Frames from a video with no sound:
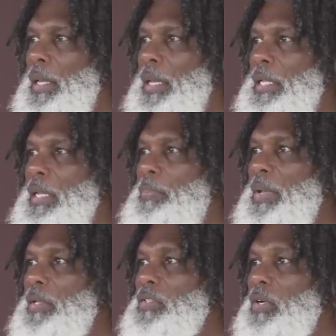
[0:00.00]
It
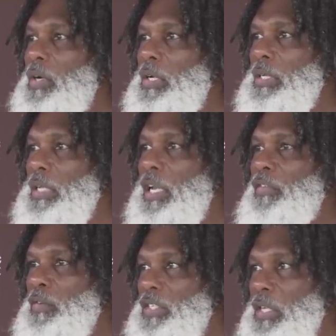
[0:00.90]
depends on
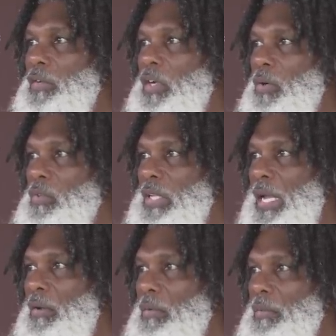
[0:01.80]
if a receiver goes
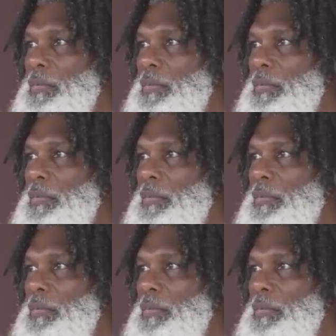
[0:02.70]
down.